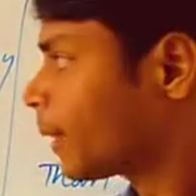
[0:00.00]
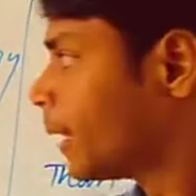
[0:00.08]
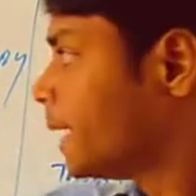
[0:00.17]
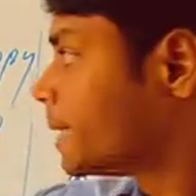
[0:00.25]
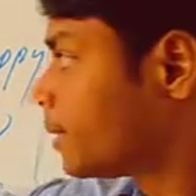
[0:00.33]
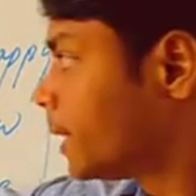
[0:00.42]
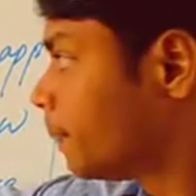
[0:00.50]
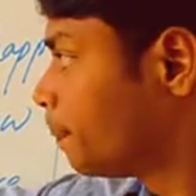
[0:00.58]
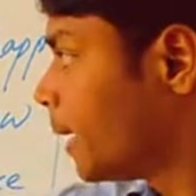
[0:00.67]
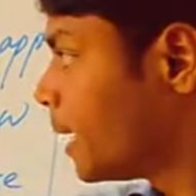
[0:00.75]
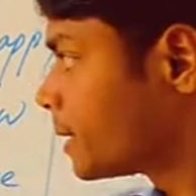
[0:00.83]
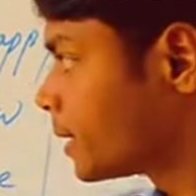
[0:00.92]
it
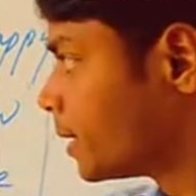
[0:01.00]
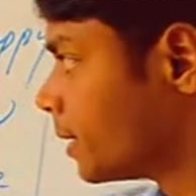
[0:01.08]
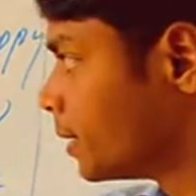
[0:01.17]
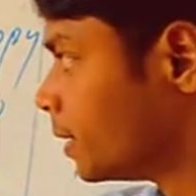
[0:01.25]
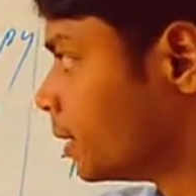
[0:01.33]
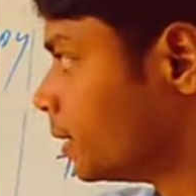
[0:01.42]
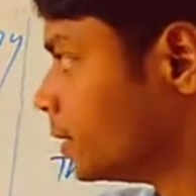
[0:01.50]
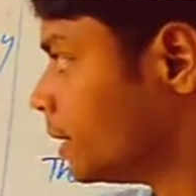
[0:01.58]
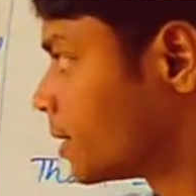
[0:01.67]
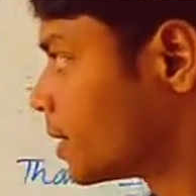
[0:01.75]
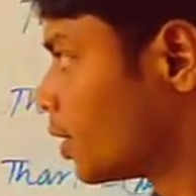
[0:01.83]
replaces this